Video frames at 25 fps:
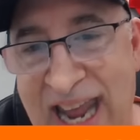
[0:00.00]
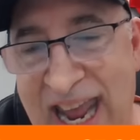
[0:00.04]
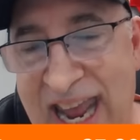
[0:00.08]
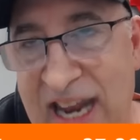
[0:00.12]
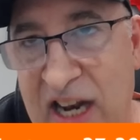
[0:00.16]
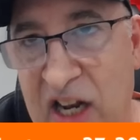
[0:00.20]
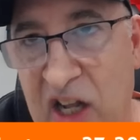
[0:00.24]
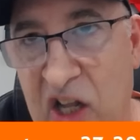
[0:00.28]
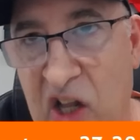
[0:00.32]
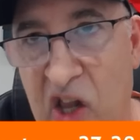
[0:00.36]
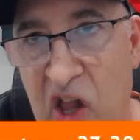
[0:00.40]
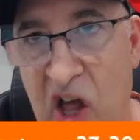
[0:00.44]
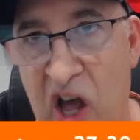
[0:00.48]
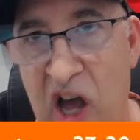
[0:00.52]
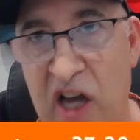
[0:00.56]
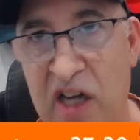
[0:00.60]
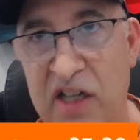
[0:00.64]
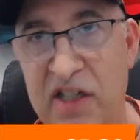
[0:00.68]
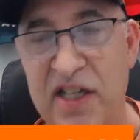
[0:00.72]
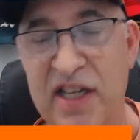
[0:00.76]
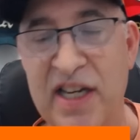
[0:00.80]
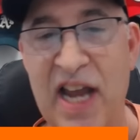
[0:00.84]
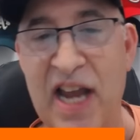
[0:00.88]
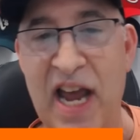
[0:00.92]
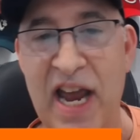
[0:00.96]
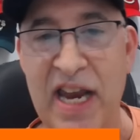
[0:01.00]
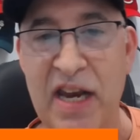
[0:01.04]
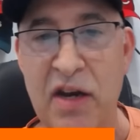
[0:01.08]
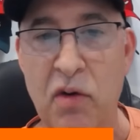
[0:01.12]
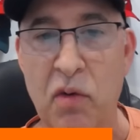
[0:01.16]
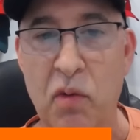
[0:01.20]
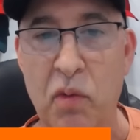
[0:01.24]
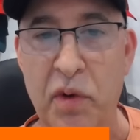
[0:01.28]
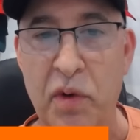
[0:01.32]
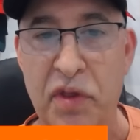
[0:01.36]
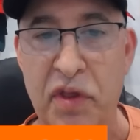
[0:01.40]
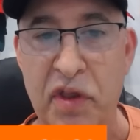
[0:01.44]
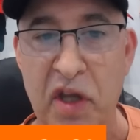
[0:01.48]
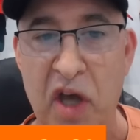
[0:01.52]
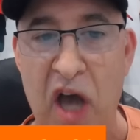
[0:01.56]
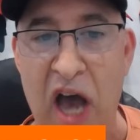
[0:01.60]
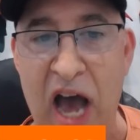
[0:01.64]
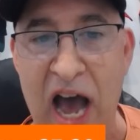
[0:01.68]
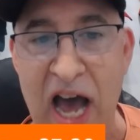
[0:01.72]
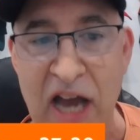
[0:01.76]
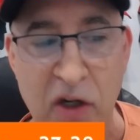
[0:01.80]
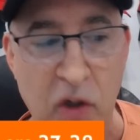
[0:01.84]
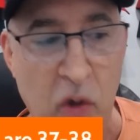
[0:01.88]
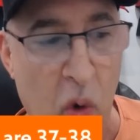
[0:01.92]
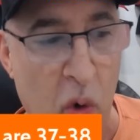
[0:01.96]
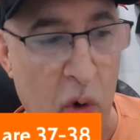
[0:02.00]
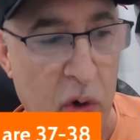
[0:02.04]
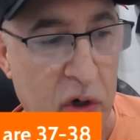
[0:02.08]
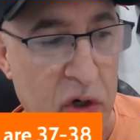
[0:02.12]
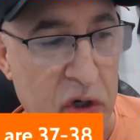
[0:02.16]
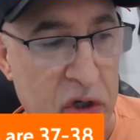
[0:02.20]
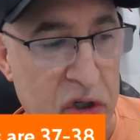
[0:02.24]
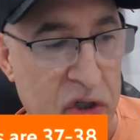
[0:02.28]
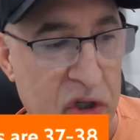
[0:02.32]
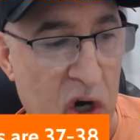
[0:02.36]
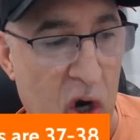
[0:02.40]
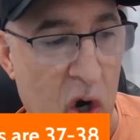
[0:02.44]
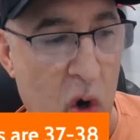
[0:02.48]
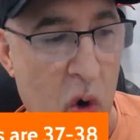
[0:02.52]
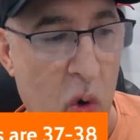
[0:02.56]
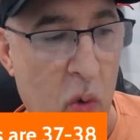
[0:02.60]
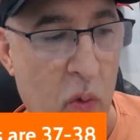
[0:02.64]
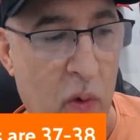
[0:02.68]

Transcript: 8 o'clock tonight with the Hot Corner Show,